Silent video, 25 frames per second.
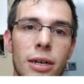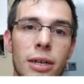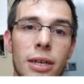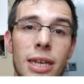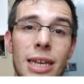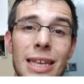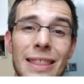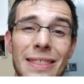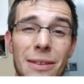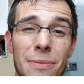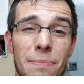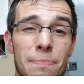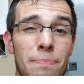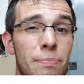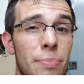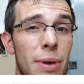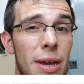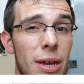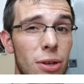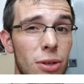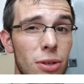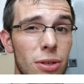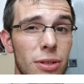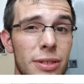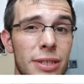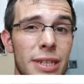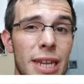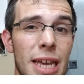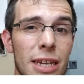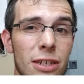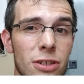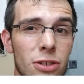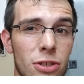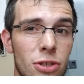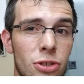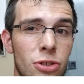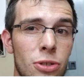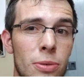Hit the bell
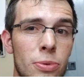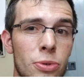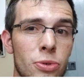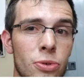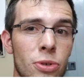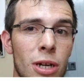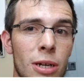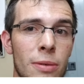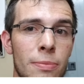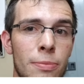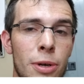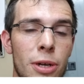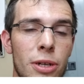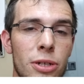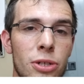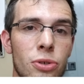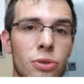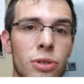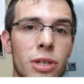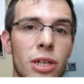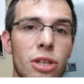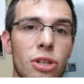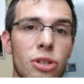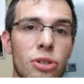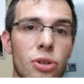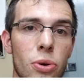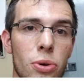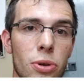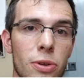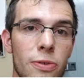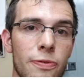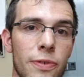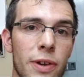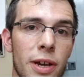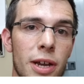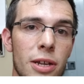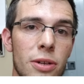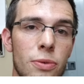next to the subscribe button, you'll get
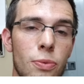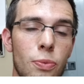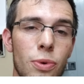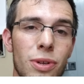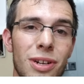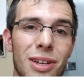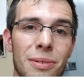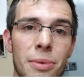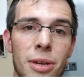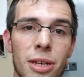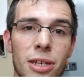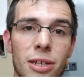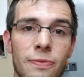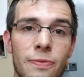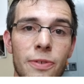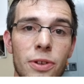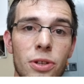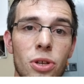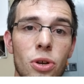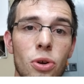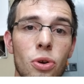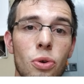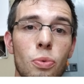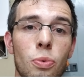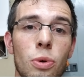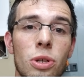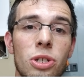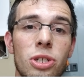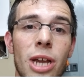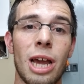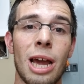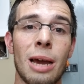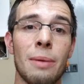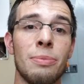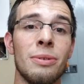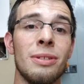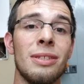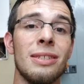notified when I make a video, which
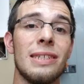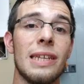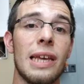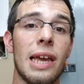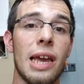happens